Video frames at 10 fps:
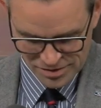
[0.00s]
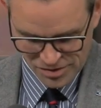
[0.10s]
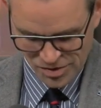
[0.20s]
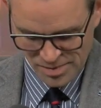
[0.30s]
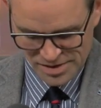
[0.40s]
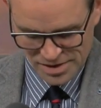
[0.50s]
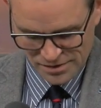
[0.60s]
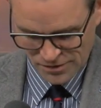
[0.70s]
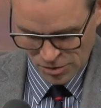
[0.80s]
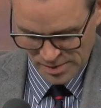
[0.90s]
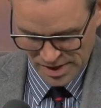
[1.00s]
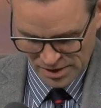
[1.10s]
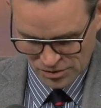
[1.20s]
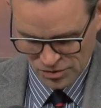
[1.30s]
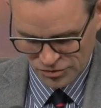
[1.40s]
Columbia Center for Urban
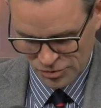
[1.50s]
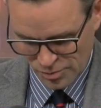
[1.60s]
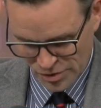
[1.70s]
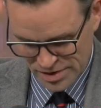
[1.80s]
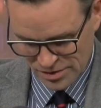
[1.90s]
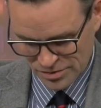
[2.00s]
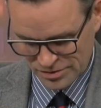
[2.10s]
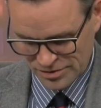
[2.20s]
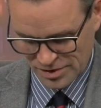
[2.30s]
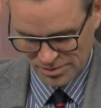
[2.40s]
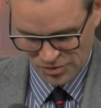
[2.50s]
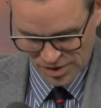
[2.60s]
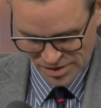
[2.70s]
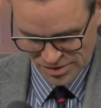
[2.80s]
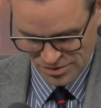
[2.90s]
Agriculture, Boys and Girls Club,
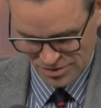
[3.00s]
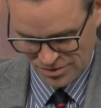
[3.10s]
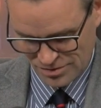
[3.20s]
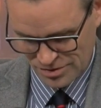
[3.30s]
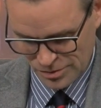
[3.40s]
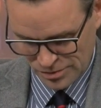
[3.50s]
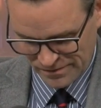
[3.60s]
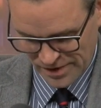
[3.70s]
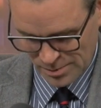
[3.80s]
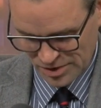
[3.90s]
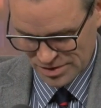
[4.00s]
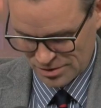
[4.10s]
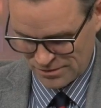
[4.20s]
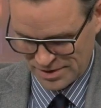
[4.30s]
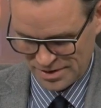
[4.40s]
Great Circle, Lutheran Family
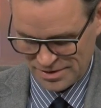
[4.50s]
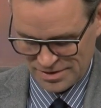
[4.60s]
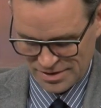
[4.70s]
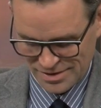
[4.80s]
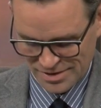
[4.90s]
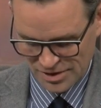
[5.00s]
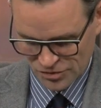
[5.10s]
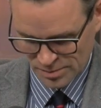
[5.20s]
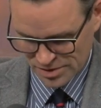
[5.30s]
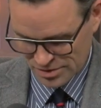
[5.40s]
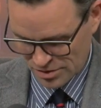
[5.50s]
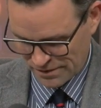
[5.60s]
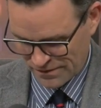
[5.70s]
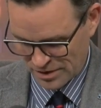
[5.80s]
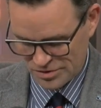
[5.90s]
Services, Central Missouri
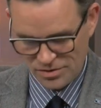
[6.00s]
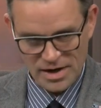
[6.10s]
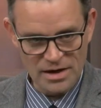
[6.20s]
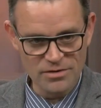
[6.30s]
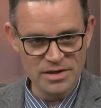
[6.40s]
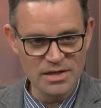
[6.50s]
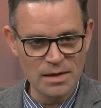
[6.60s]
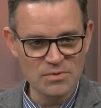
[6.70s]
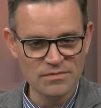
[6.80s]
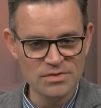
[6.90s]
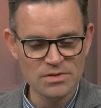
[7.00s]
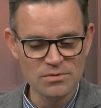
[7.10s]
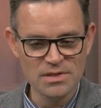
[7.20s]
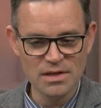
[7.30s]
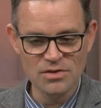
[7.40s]
Foster Care and Adoptive
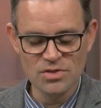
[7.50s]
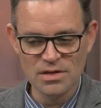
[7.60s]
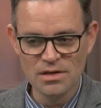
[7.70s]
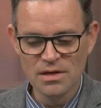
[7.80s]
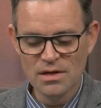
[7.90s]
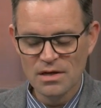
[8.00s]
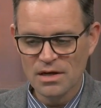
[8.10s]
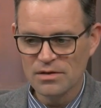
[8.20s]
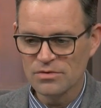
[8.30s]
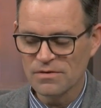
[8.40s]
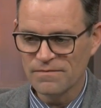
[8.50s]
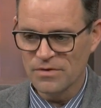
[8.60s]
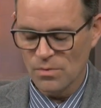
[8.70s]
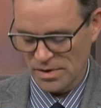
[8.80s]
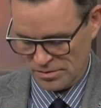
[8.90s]
Association, and there's a
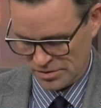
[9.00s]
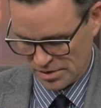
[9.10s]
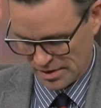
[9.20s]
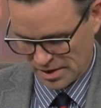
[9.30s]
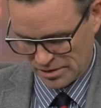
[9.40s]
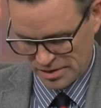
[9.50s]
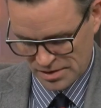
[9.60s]
few others on that list.